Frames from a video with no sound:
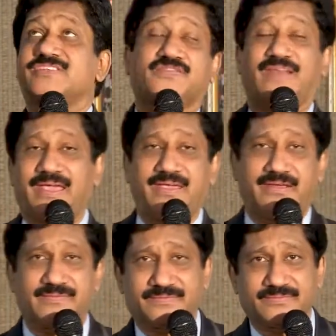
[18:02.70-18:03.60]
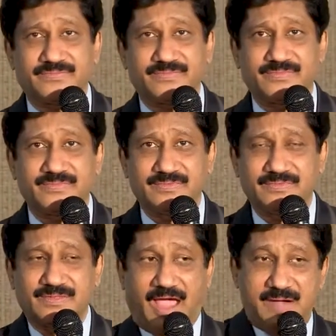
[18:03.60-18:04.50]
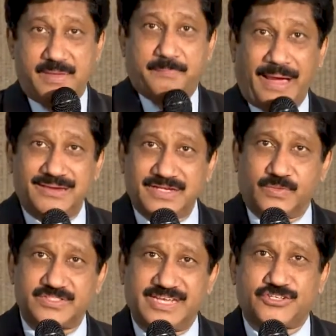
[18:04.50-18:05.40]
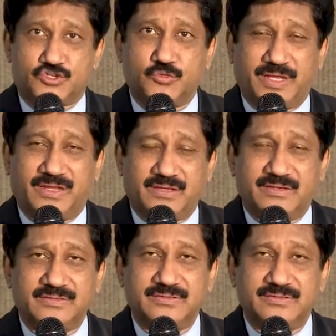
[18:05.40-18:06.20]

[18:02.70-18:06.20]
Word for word: was flying. And my pilot was next to me.